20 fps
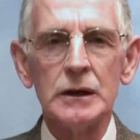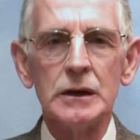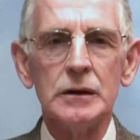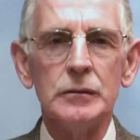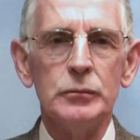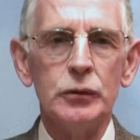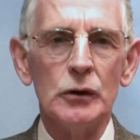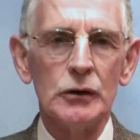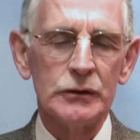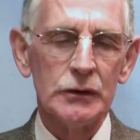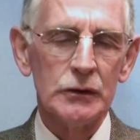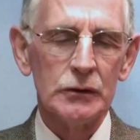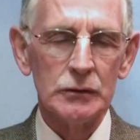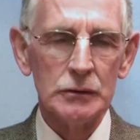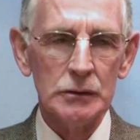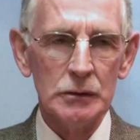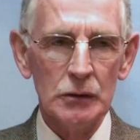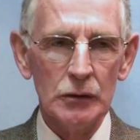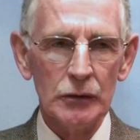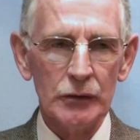very
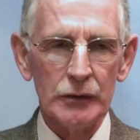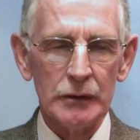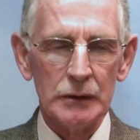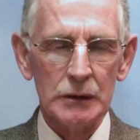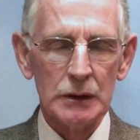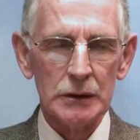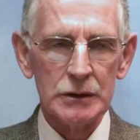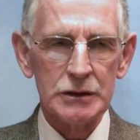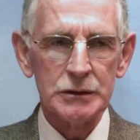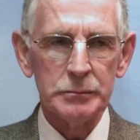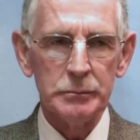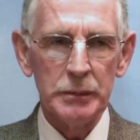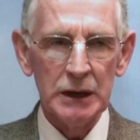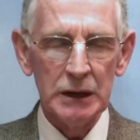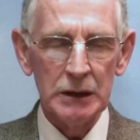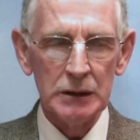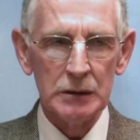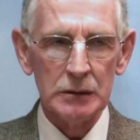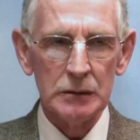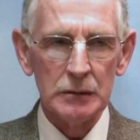important roles that
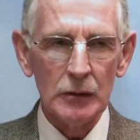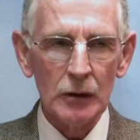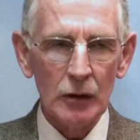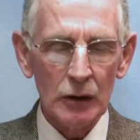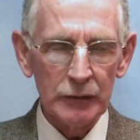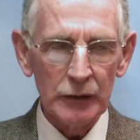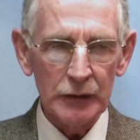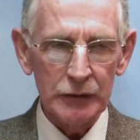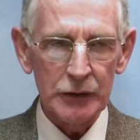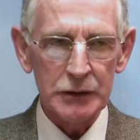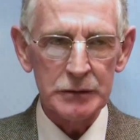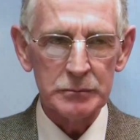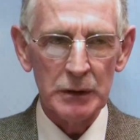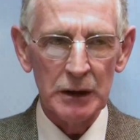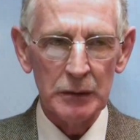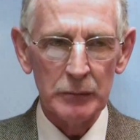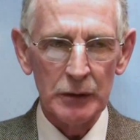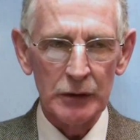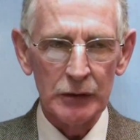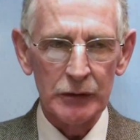Spain offers its
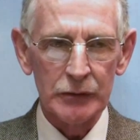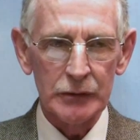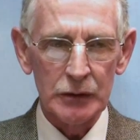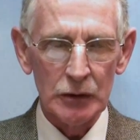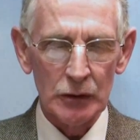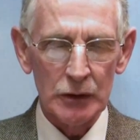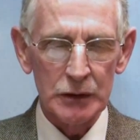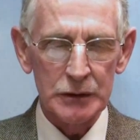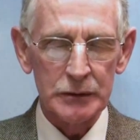members.